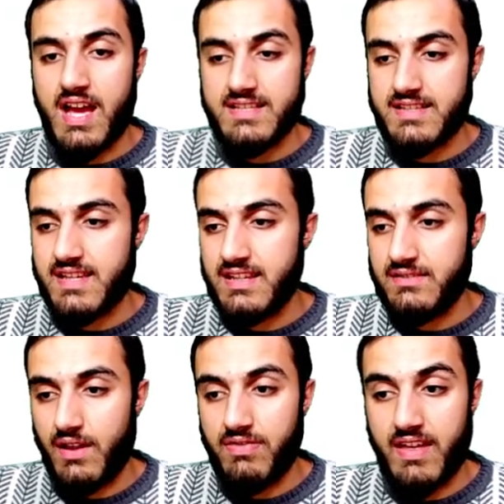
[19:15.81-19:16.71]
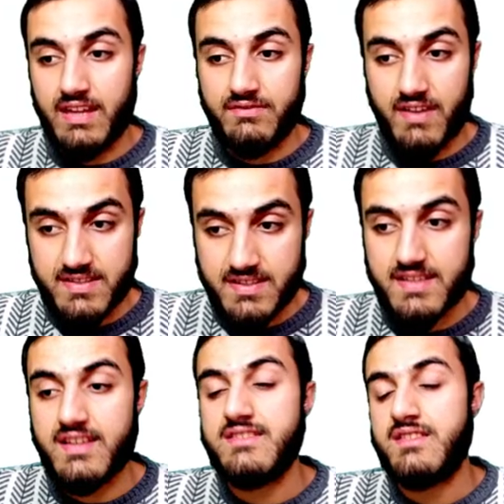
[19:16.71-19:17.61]
As I said, in the
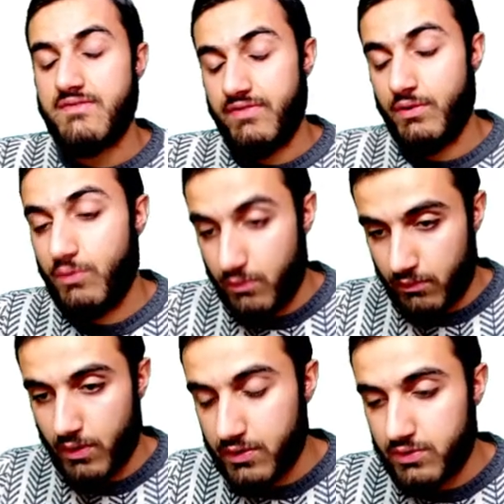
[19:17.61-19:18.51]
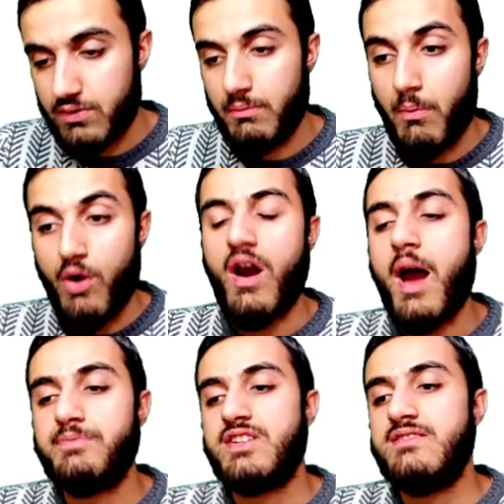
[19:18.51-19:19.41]
advanced settings, if you want more
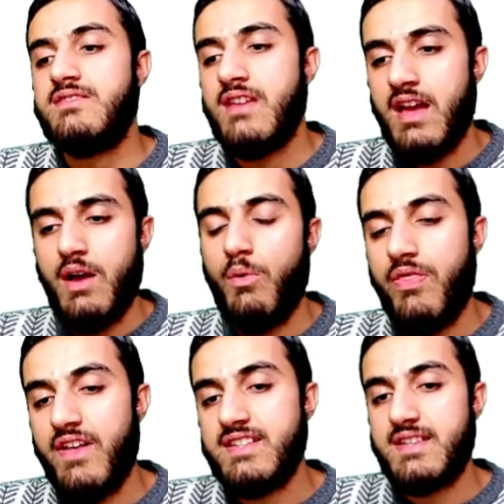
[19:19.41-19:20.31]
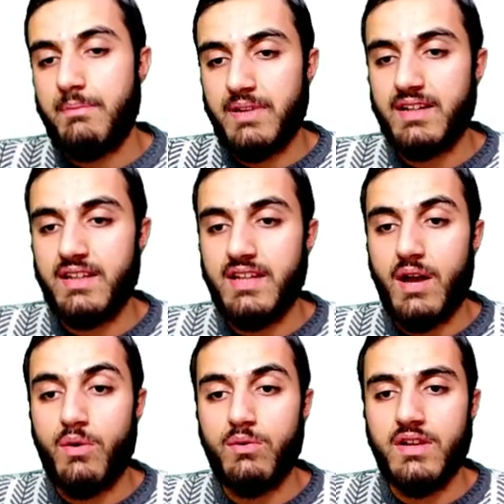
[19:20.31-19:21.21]
options with this
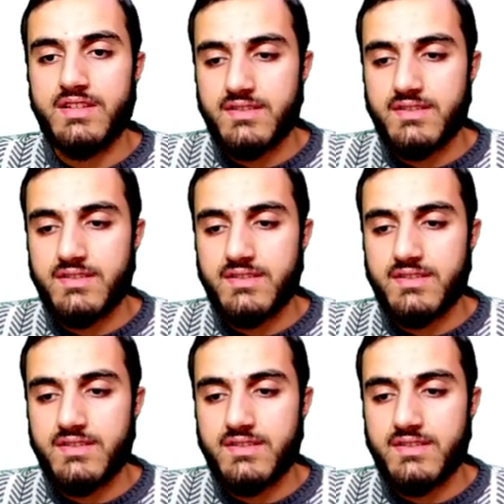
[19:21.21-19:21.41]
plugin. Now